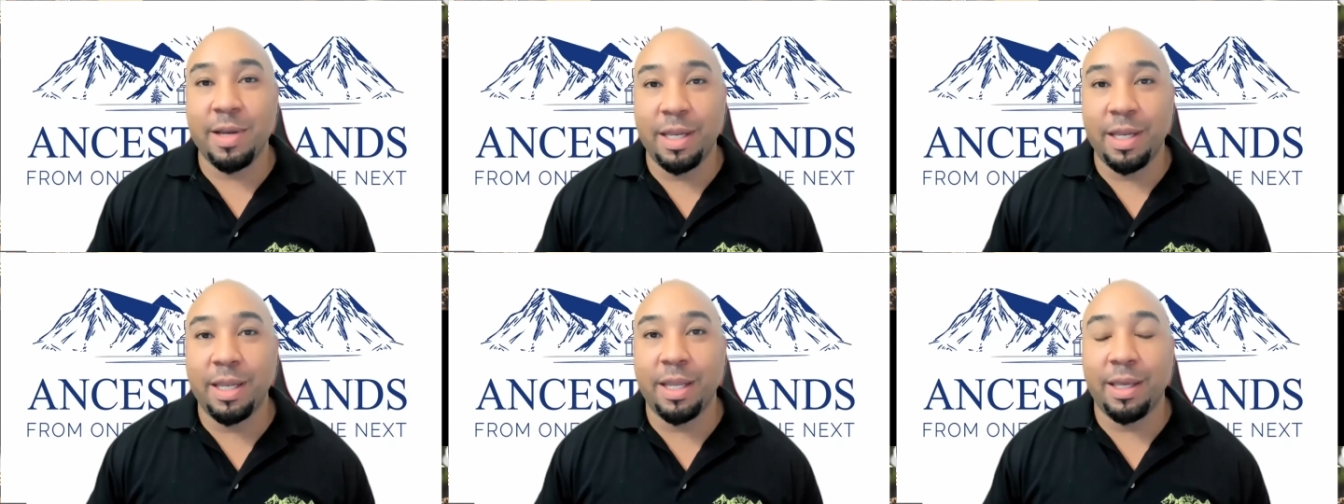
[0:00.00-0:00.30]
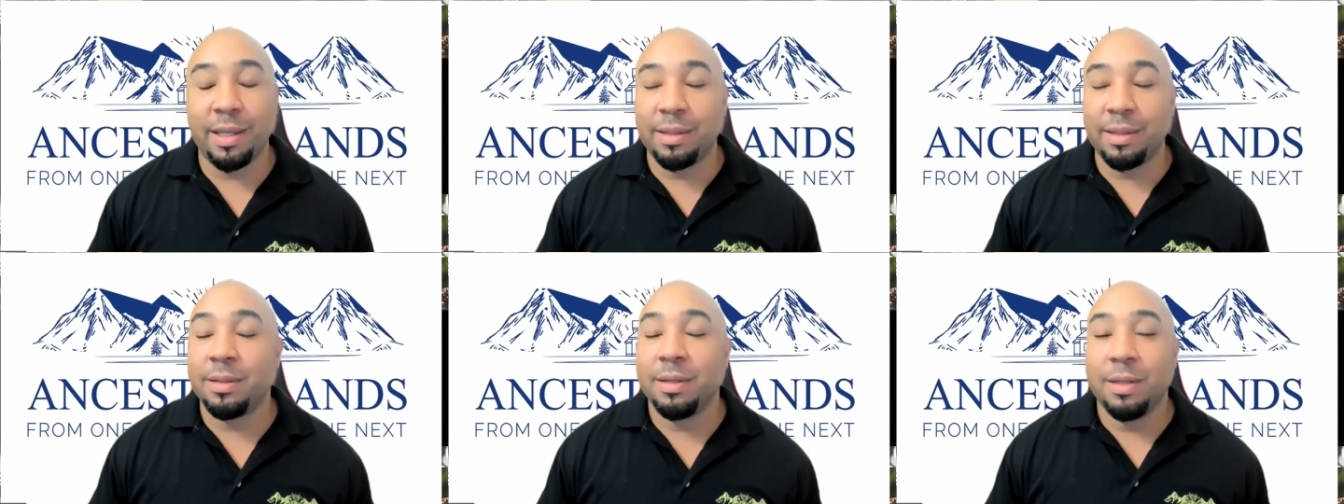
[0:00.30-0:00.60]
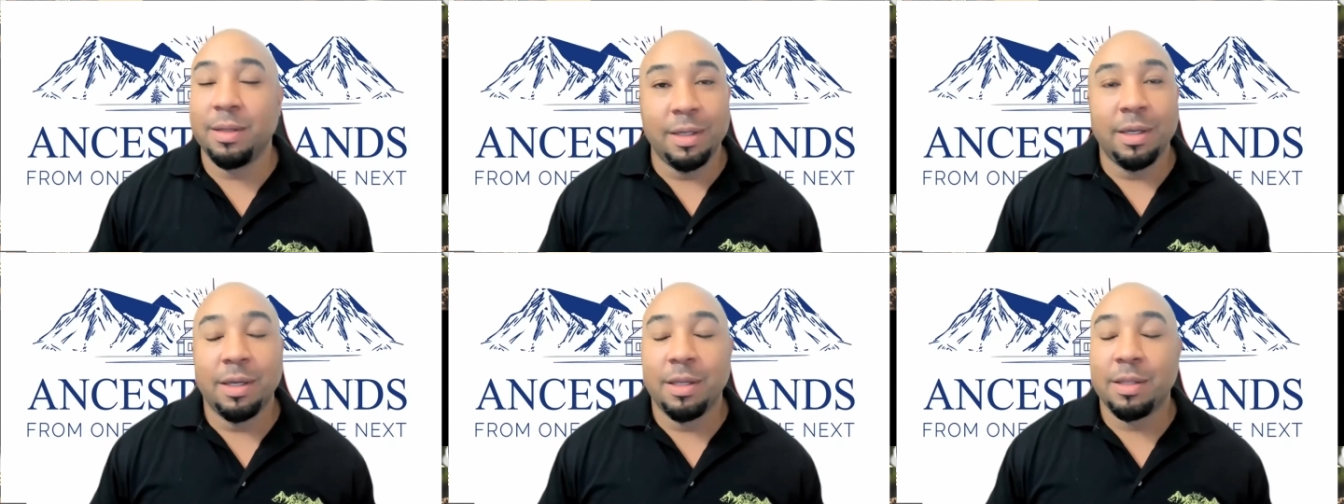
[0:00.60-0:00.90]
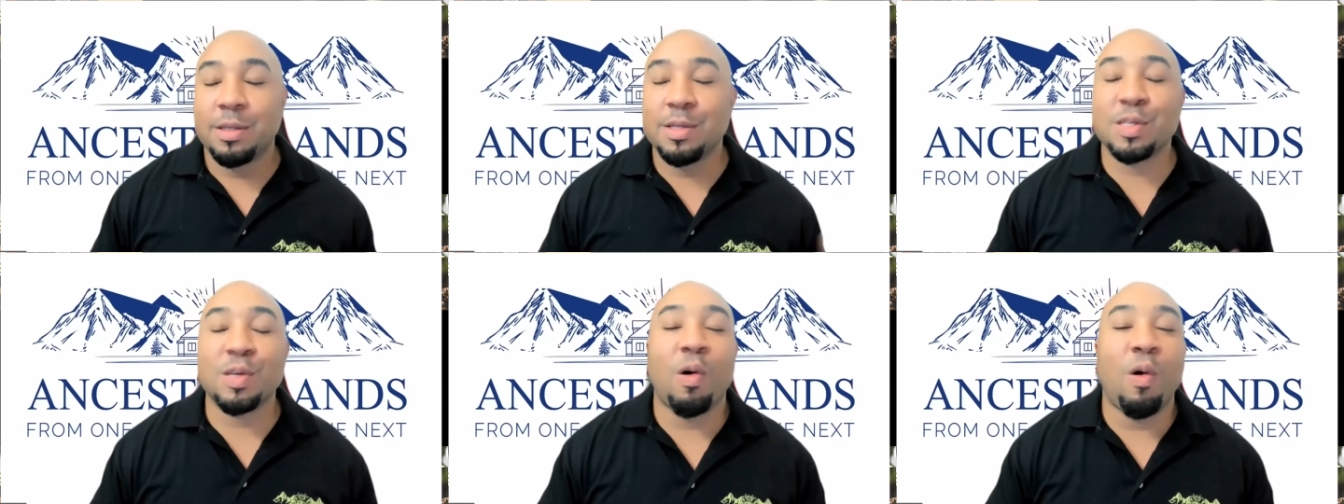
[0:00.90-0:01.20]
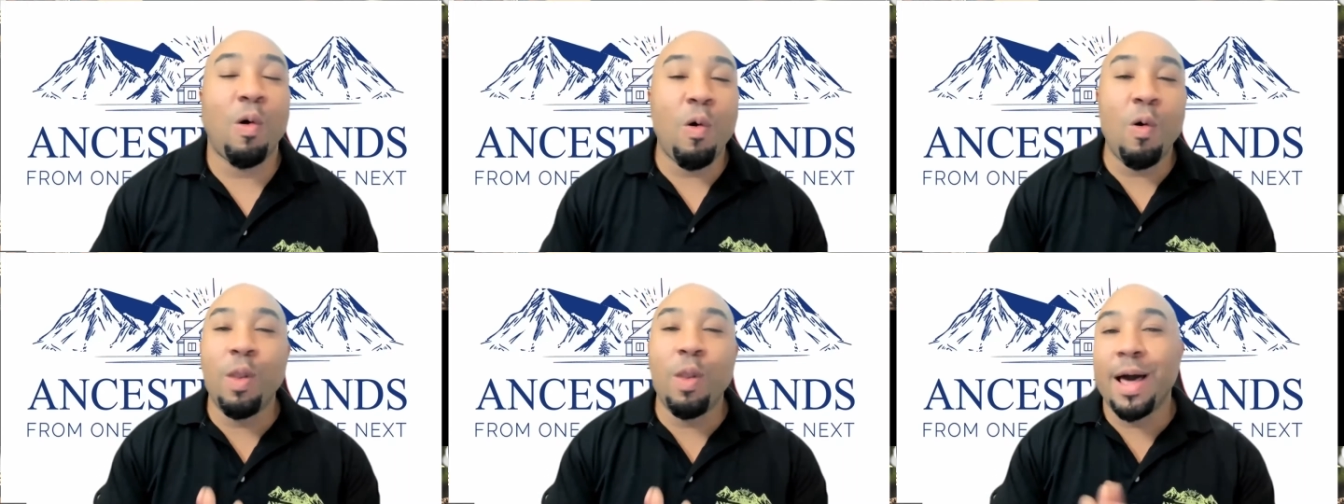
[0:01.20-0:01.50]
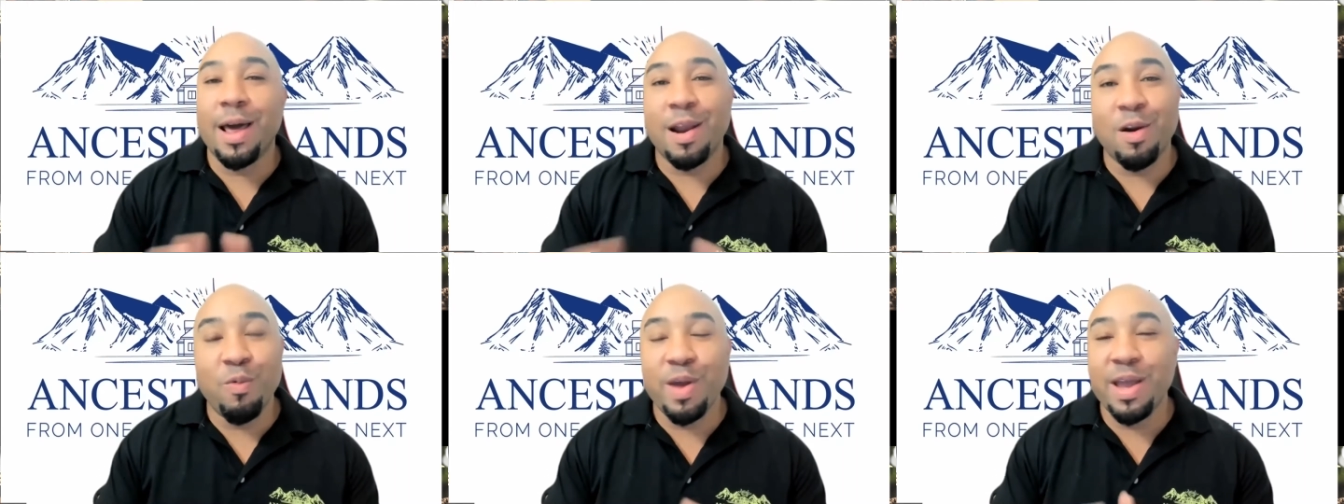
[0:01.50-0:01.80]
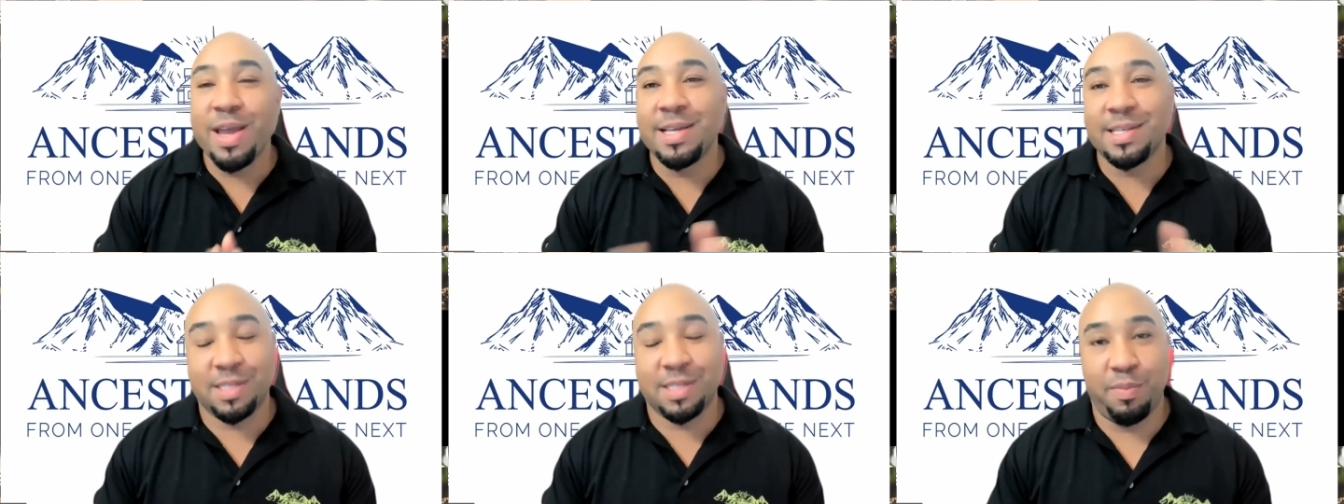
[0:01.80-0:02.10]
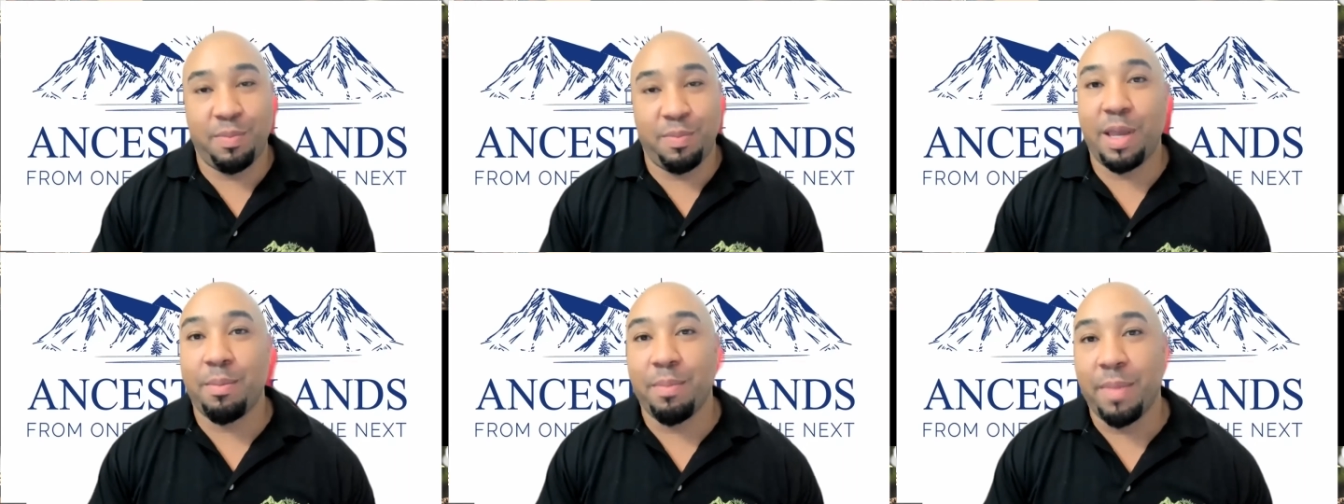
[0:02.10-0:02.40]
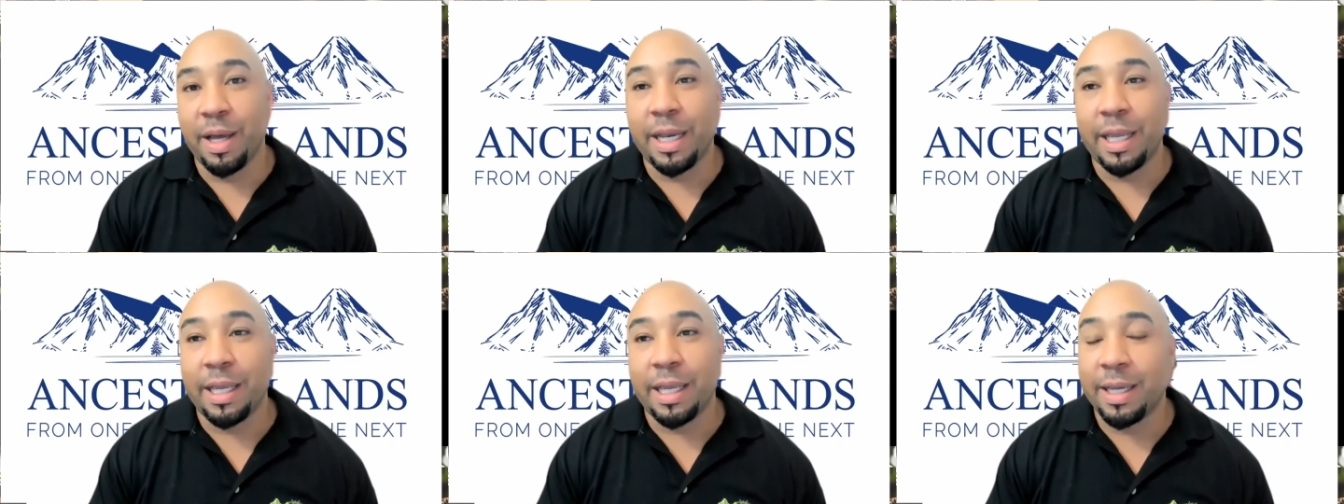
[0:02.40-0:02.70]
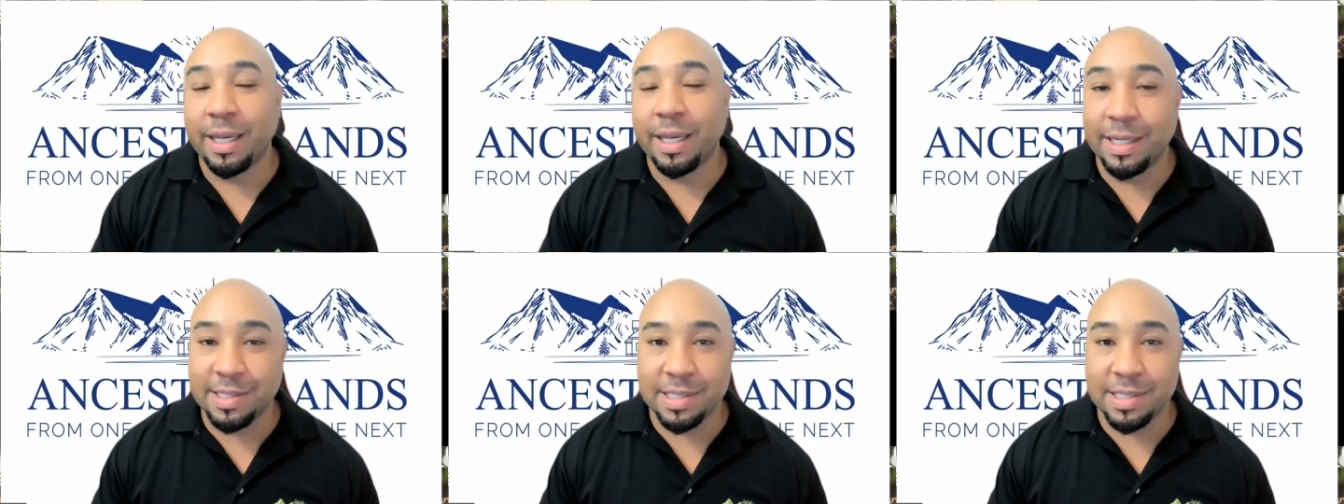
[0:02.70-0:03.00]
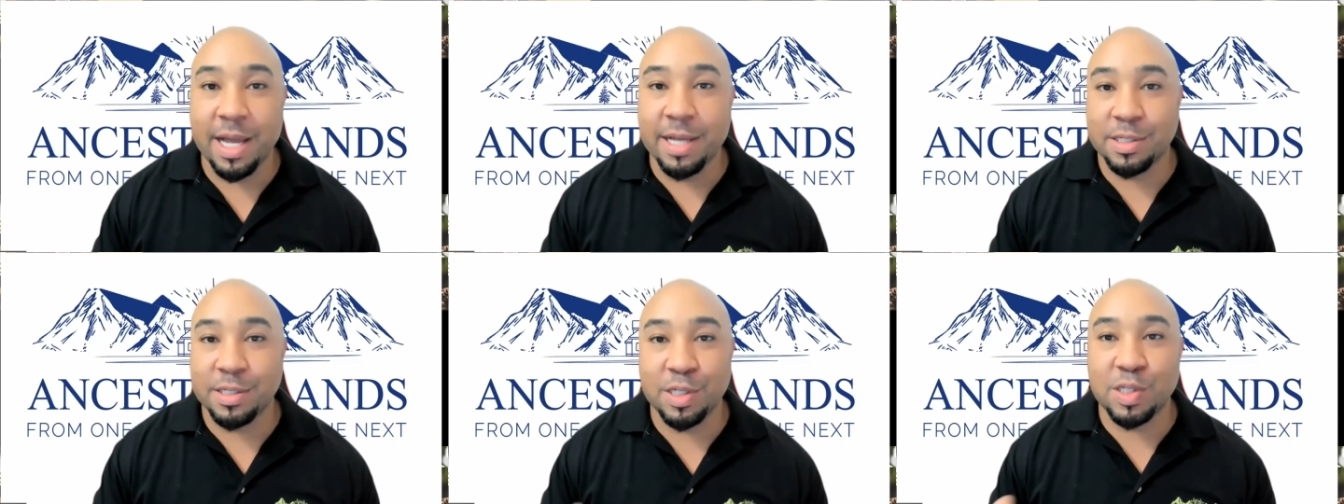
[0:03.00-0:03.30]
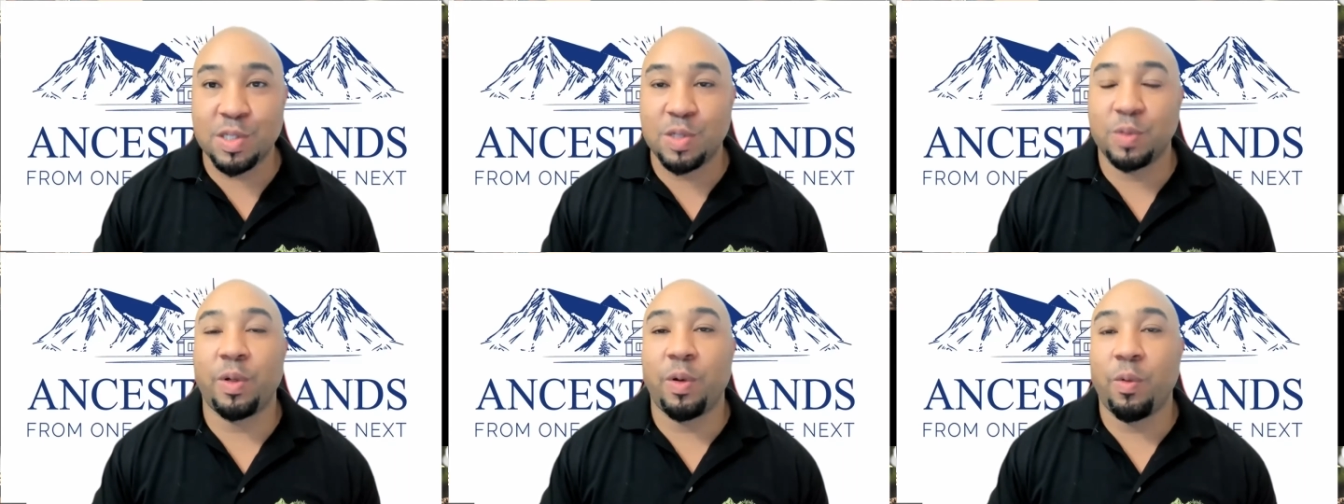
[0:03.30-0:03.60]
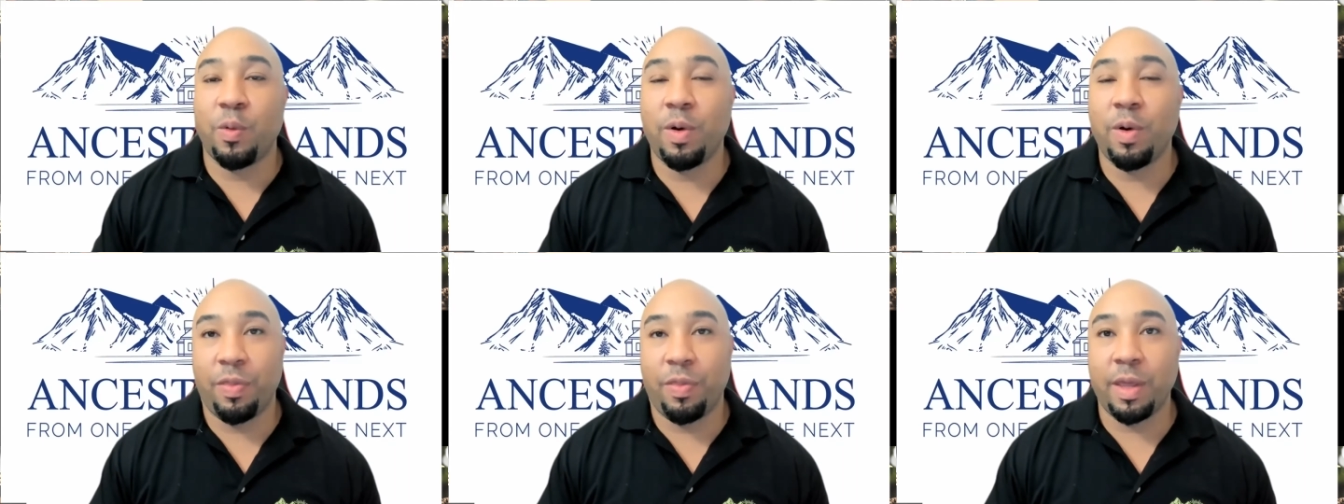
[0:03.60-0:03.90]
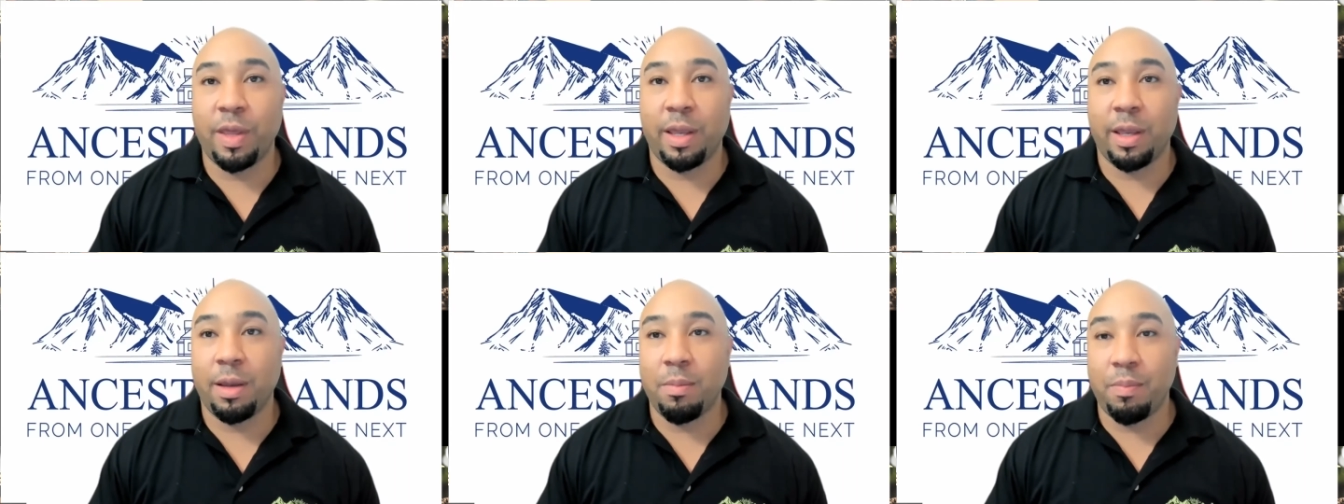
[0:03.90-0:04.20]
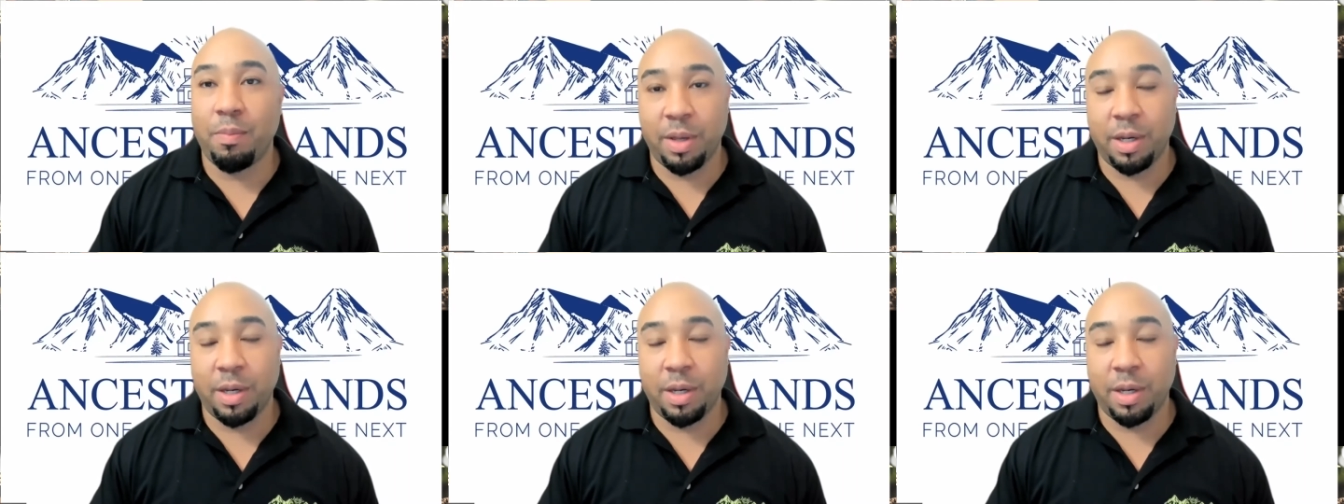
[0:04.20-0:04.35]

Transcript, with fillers: And then there's a whole lot of ways to make money, and it's not just doing one thing.